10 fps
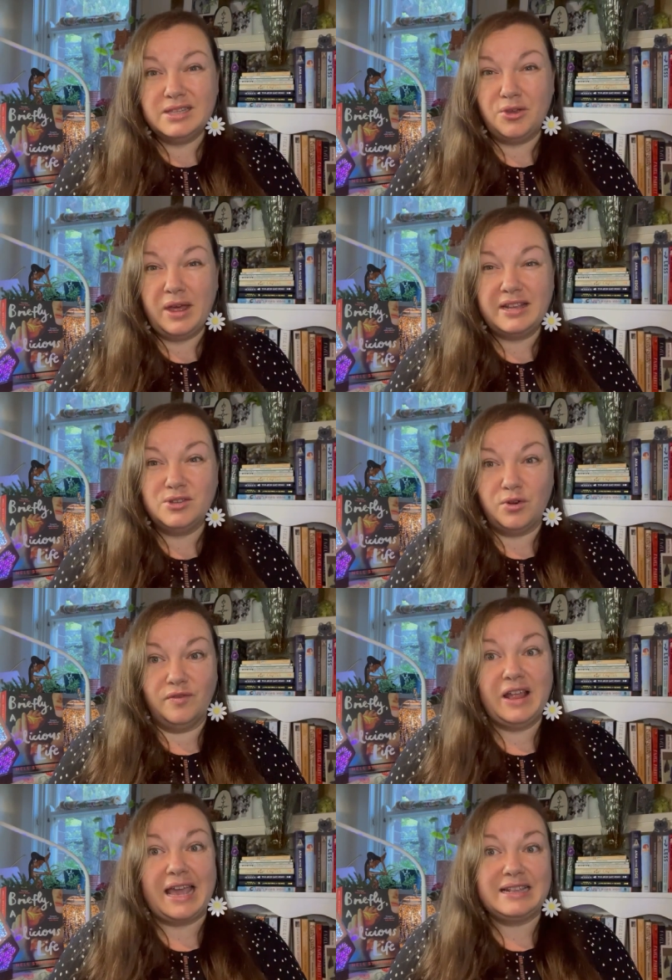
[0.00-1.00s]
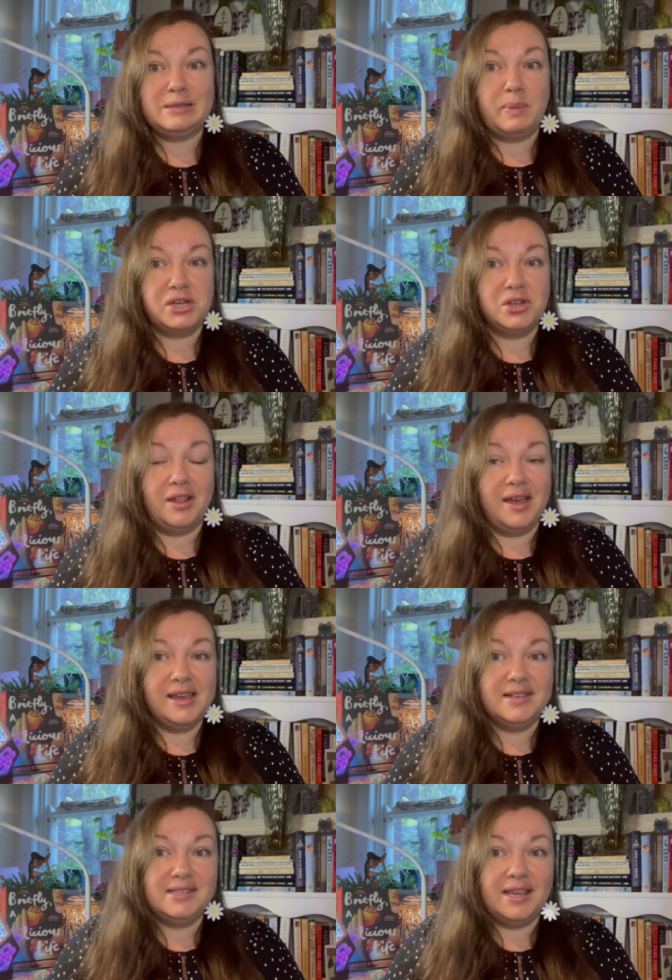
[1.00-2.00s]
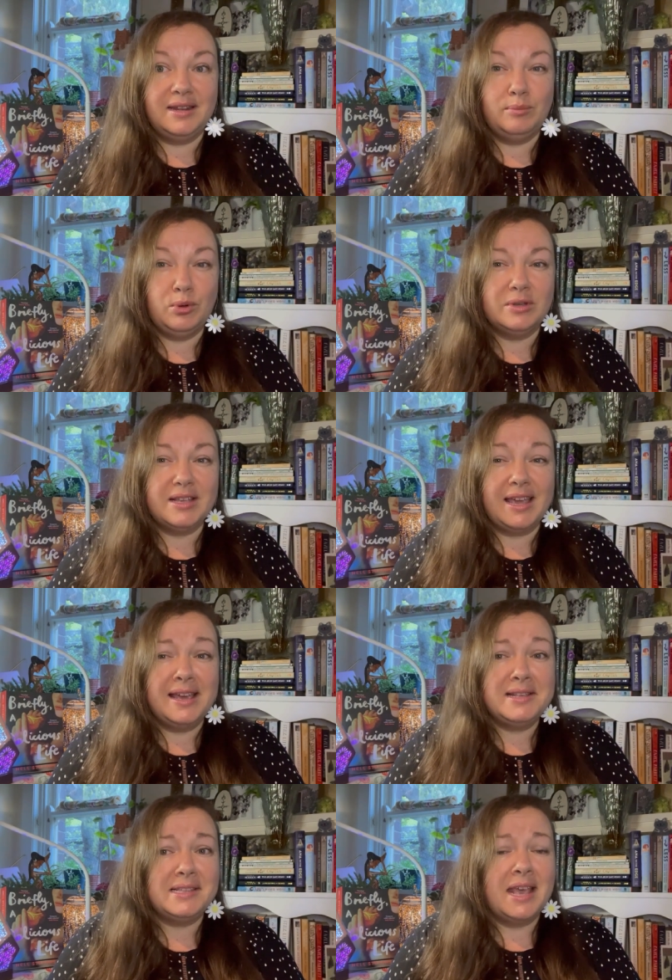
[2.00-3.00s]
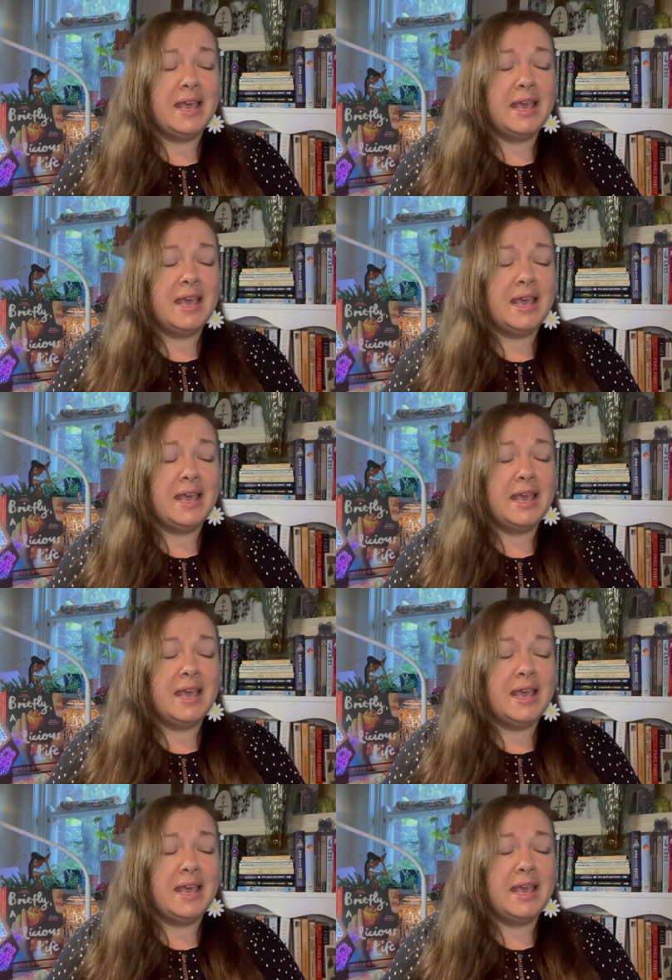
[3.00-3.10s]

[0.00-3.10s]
So they sort of like specialize in books, I guess.